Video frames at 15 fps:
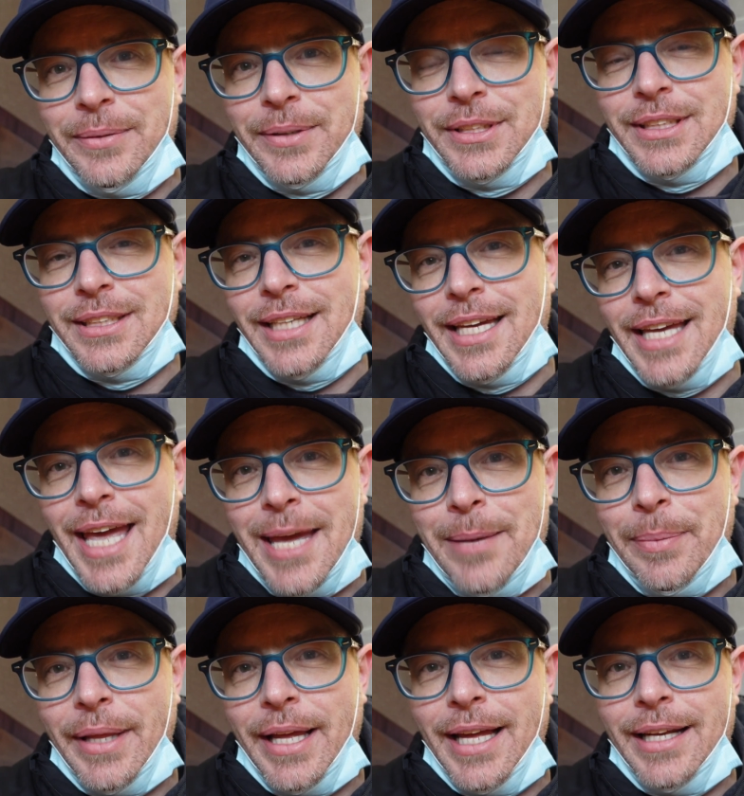which is like
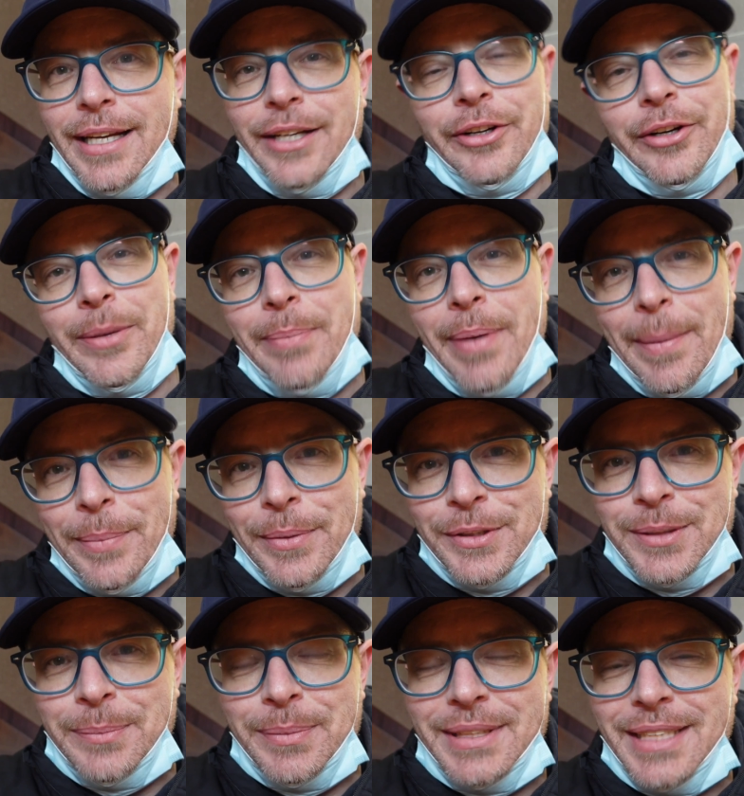eggplant and green
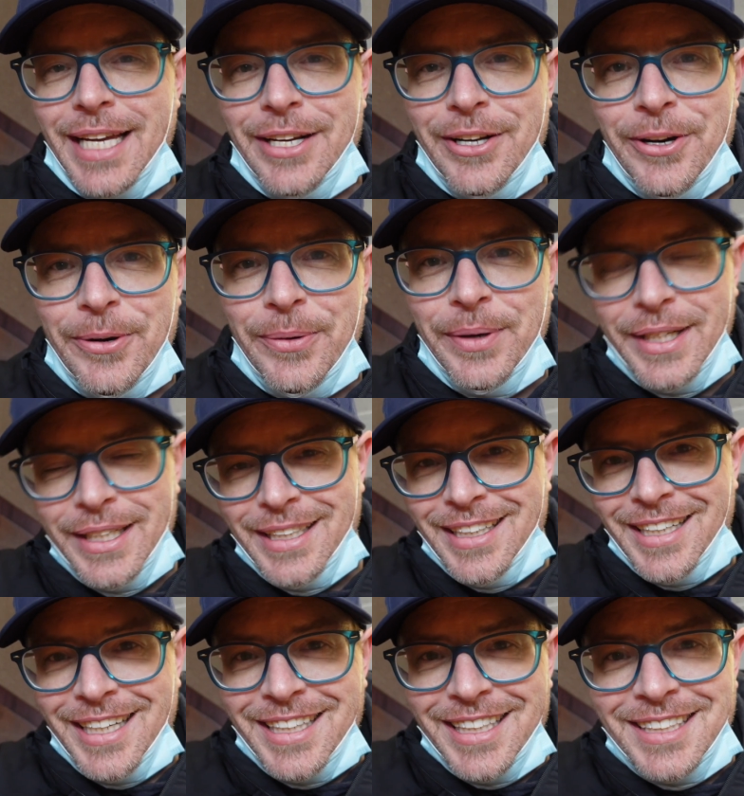peppers and potato
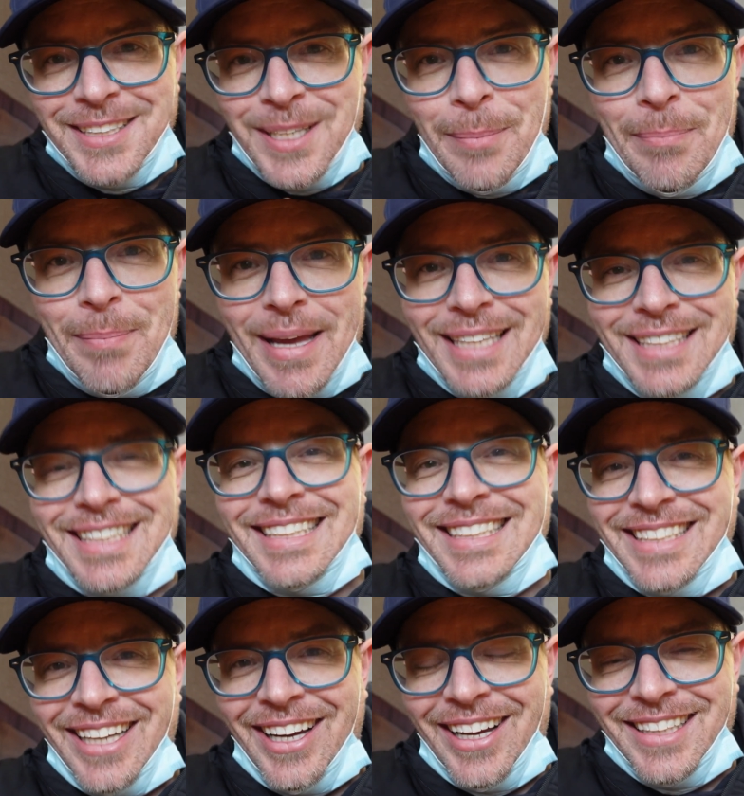in this amazing
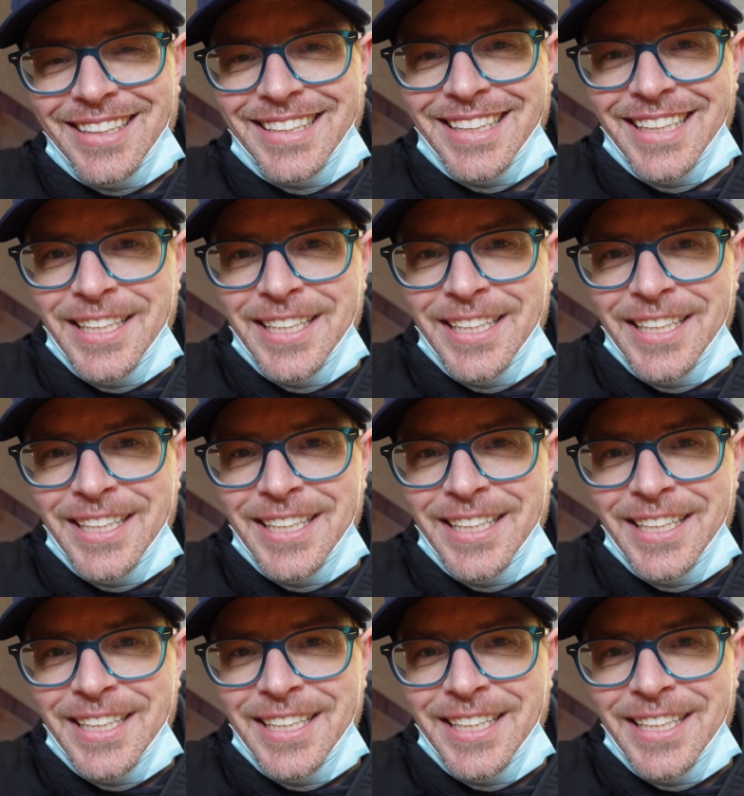sauce.